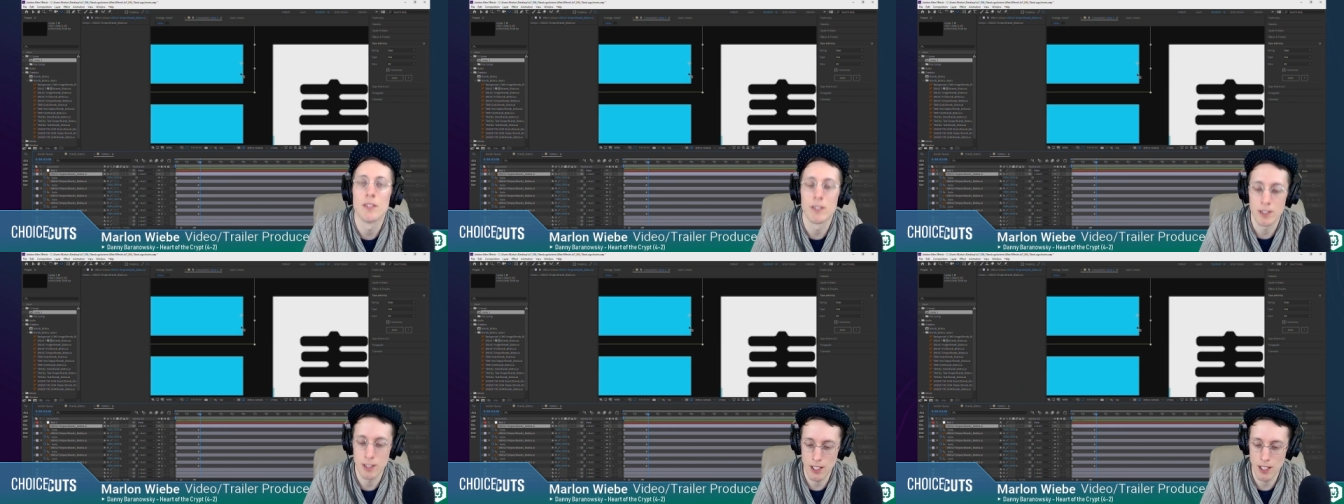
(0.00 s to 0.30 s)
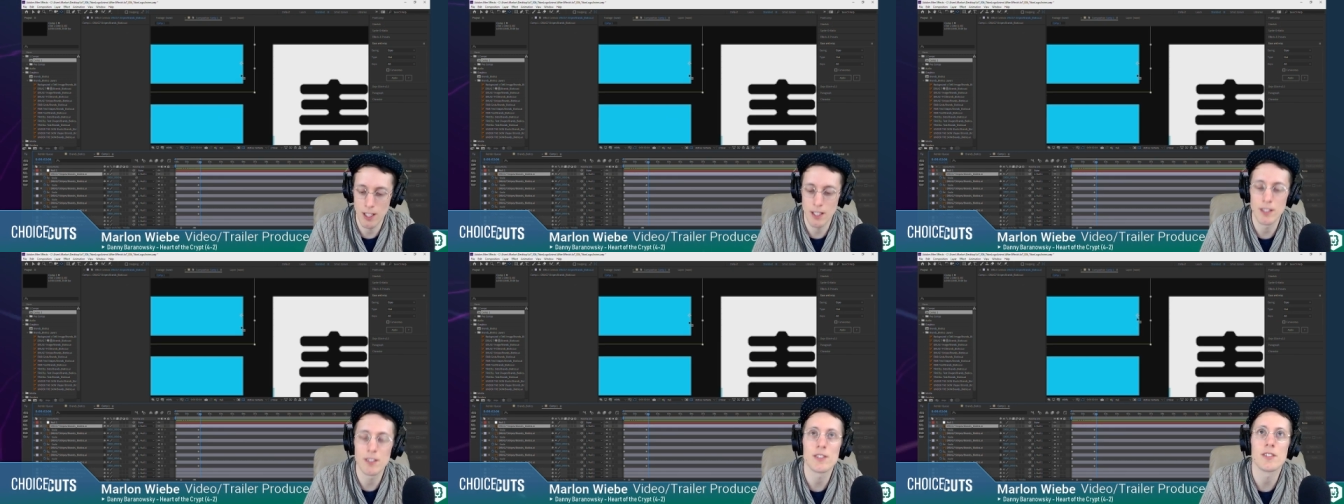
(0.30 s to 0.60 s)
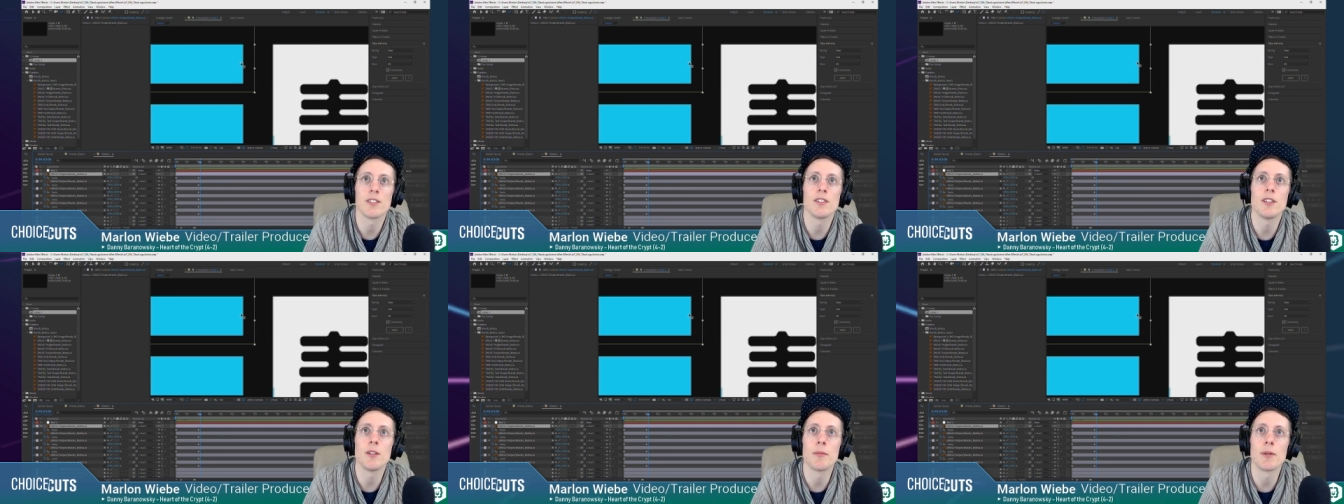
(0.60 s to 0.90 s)
Yeah, it's
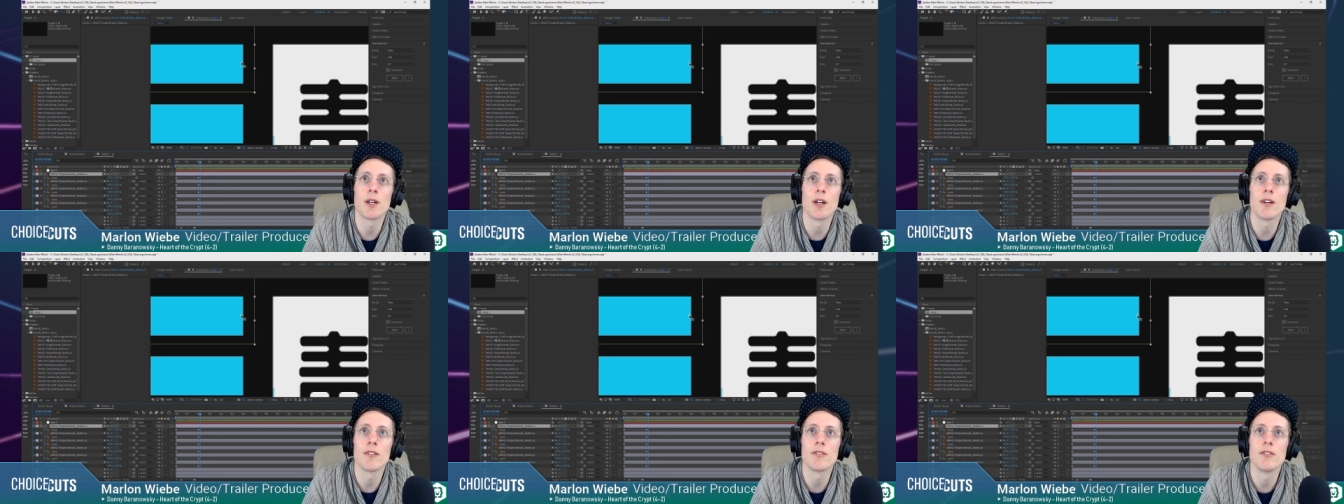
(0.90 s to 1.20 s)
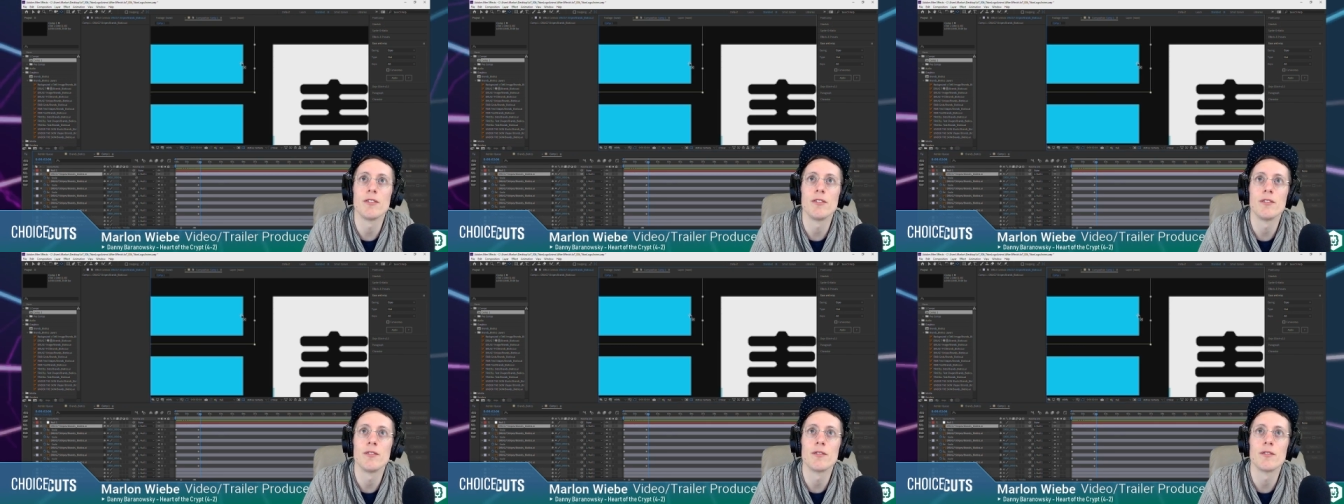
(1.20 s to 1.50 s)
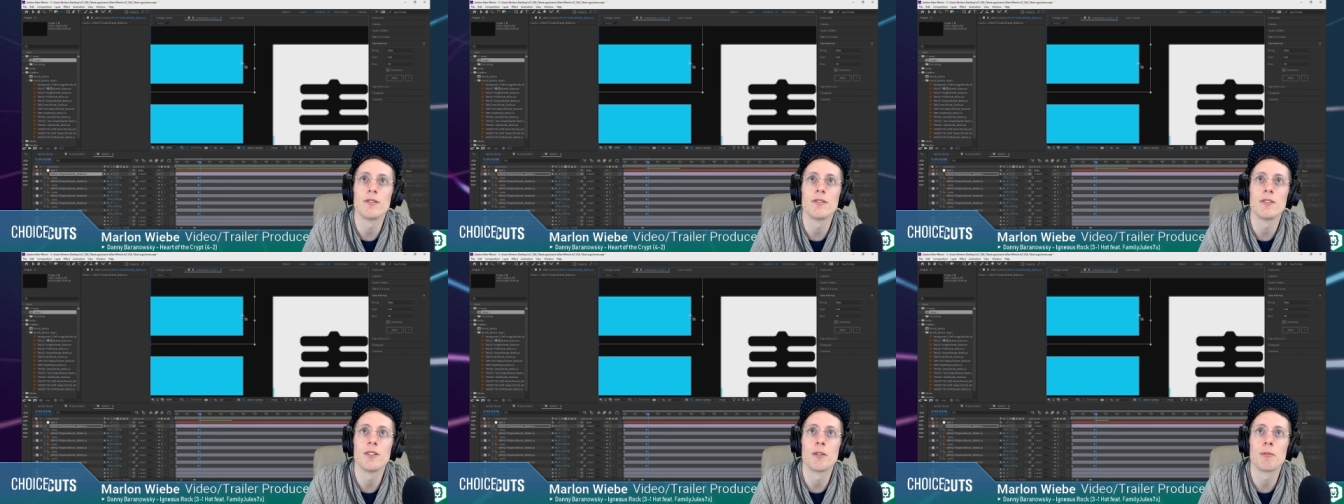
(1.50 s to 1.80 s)
a little bit off.
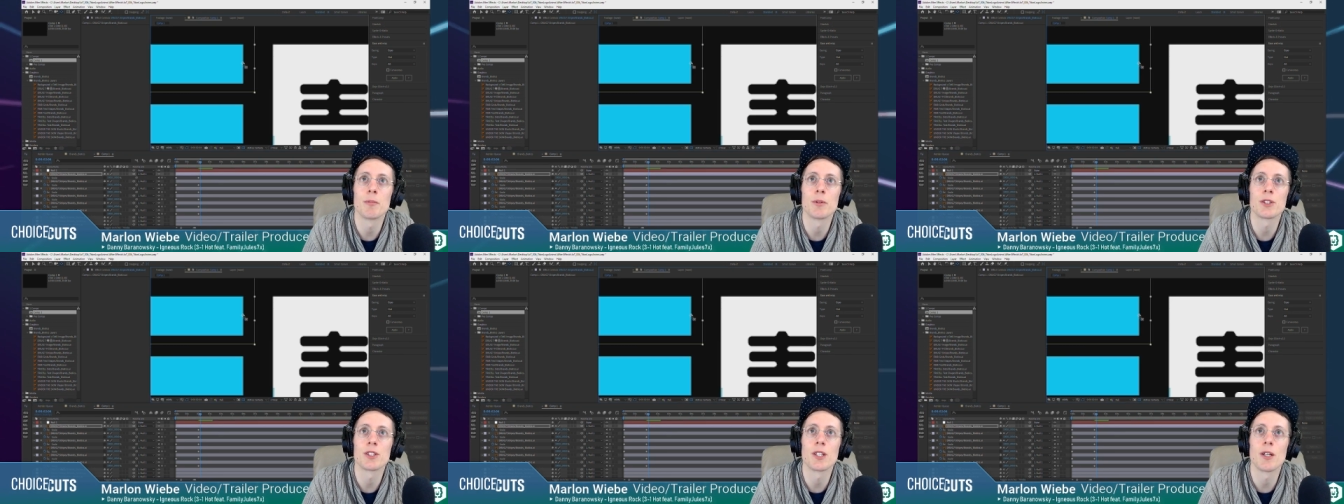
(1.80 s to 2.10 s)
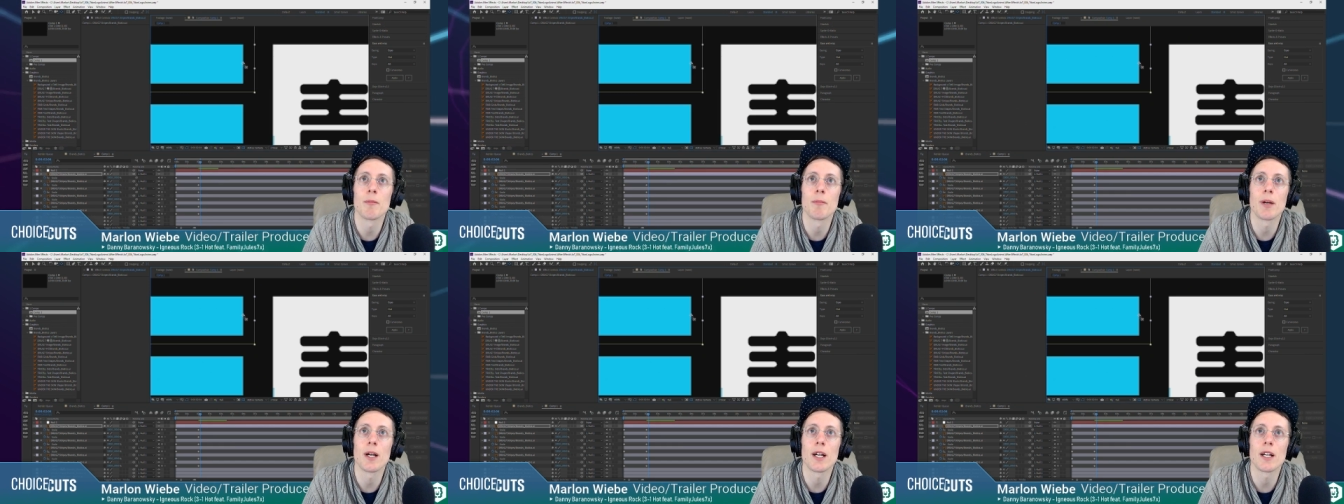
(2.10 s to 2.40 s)
Push that back.